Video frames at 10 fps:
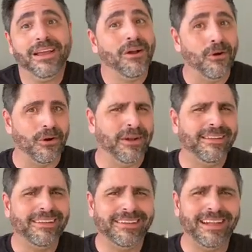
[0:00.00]
or
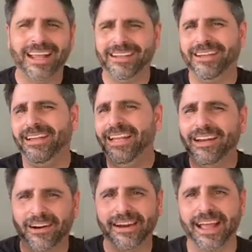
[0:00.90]
is it like in
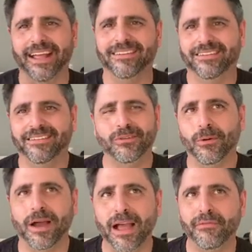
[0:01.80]
our heads?
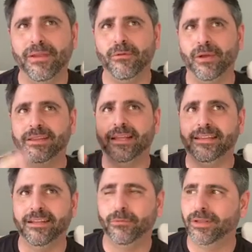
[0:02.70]
So I think what they
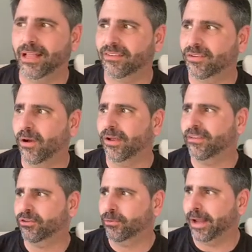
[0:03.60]
did with that song is
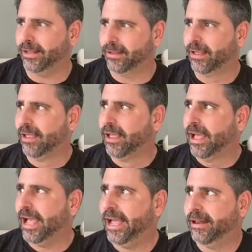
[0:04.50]
great.
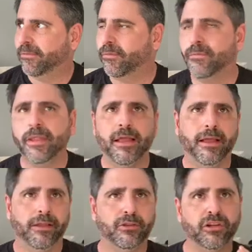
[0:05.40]
And
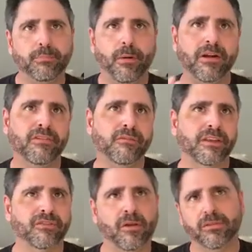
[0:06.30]
there's parts of the
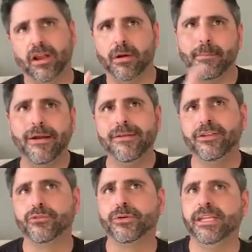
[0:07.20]
song that are very
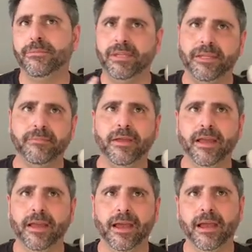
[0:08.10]
dreamy,
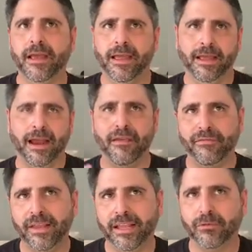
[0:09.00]
and I
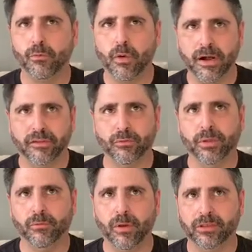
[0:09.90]
think it works with
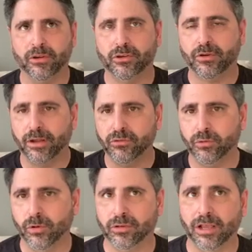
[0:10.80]
what they're trying to
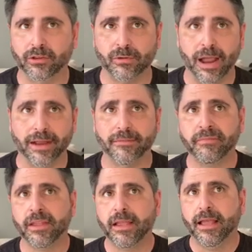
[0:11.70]
do on that track.
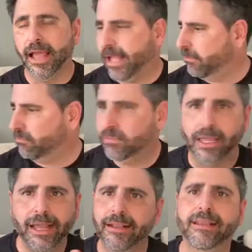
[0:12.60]
And
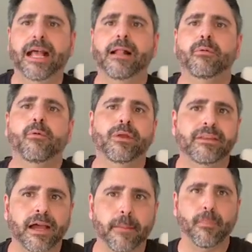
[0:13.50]
they end the album with
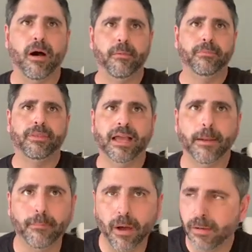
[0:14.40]
The Above. The
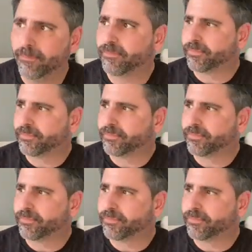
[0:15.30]
Above